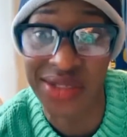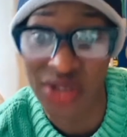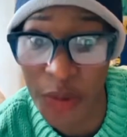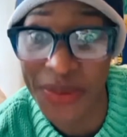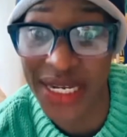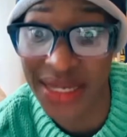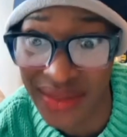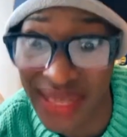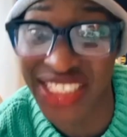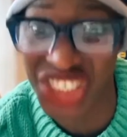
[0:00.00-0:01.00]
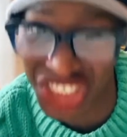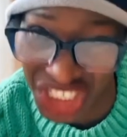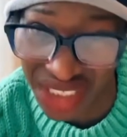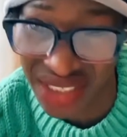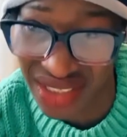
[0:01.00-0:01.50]
taking that
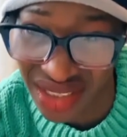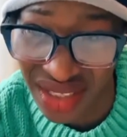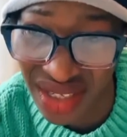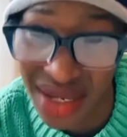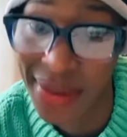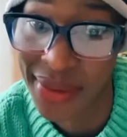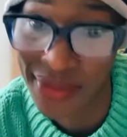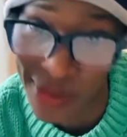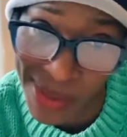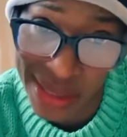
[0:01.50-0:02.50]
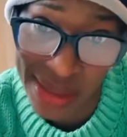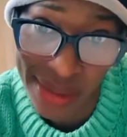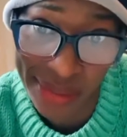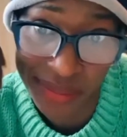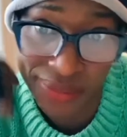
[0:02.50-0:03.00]
shit, the better.
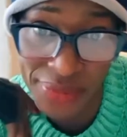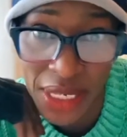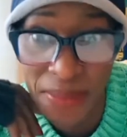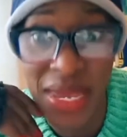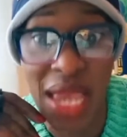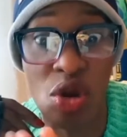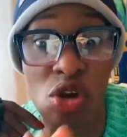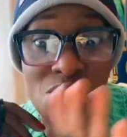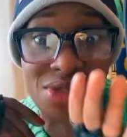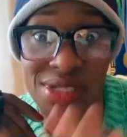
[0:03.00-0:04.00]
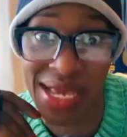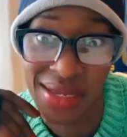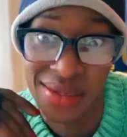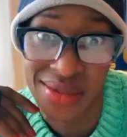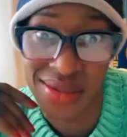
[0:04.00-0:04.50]
Me, I almost died.
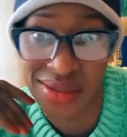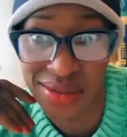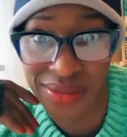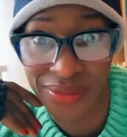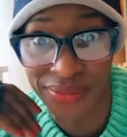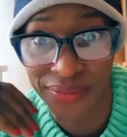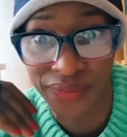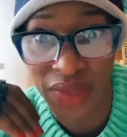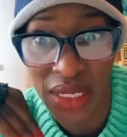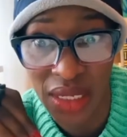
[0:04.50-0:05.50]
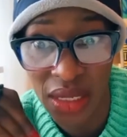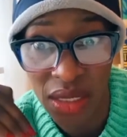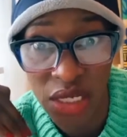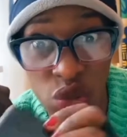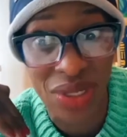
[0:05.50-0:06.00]

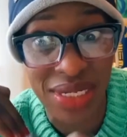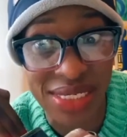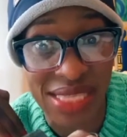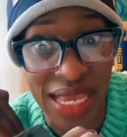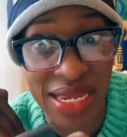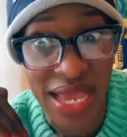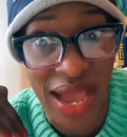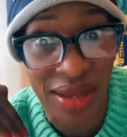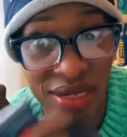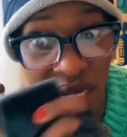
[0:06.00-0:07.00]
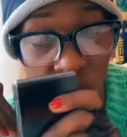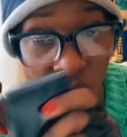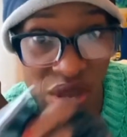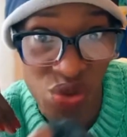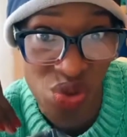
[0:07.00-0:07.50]
Kitu ilinisaidia, nilikuwa
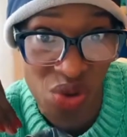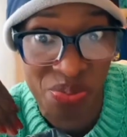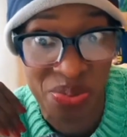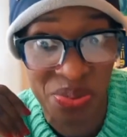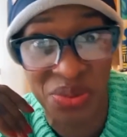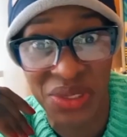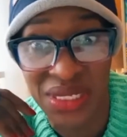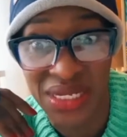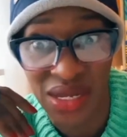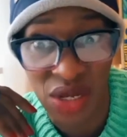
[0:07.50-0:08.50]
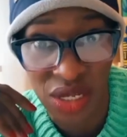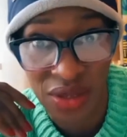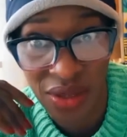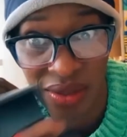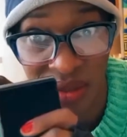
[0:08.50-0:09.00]
Europe.
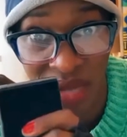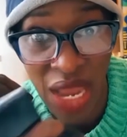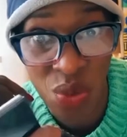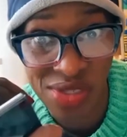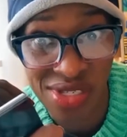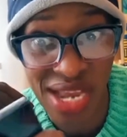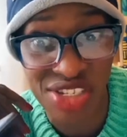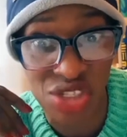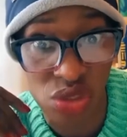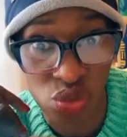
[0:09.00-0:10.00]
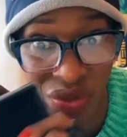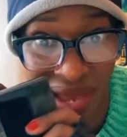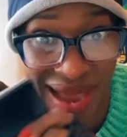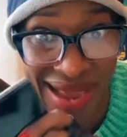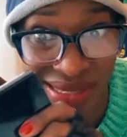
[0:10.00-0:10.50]
I was rushed to the
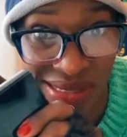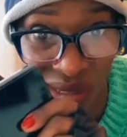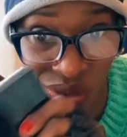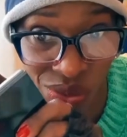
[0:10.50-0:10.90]
ICU,